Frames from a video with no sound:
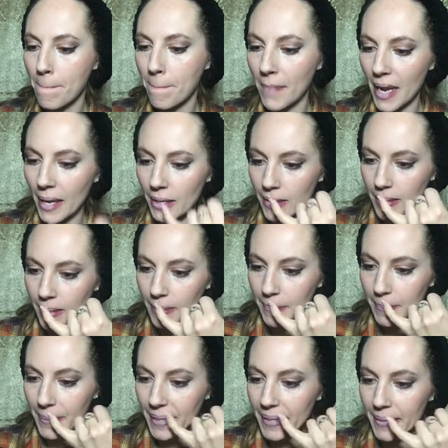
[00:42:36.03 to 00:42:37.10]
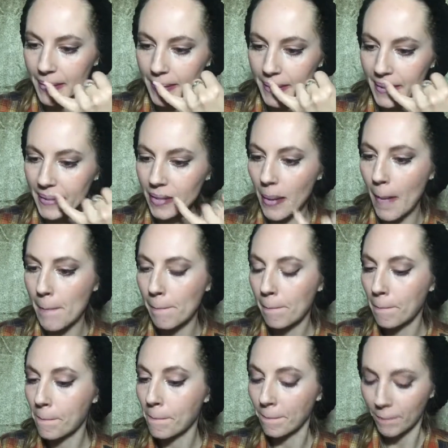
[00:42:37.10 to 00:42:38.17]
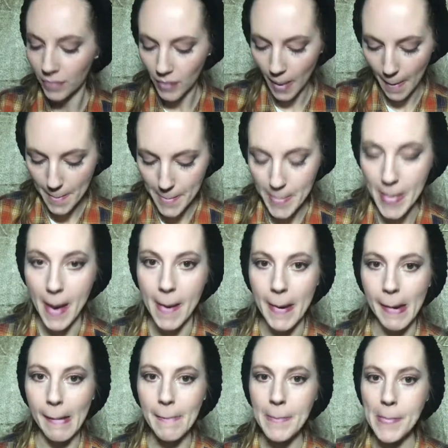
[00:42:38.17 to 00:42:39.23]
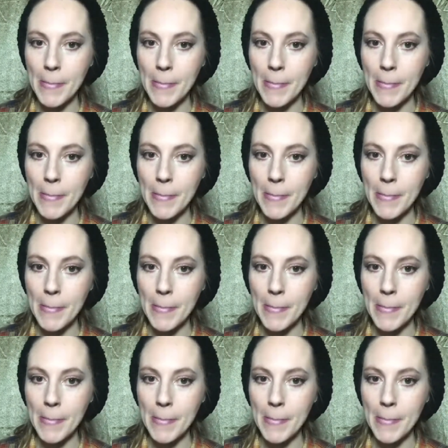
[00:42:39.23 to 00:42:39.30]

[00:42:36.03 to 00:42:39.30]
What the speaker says: Mash it, mash it. Okay.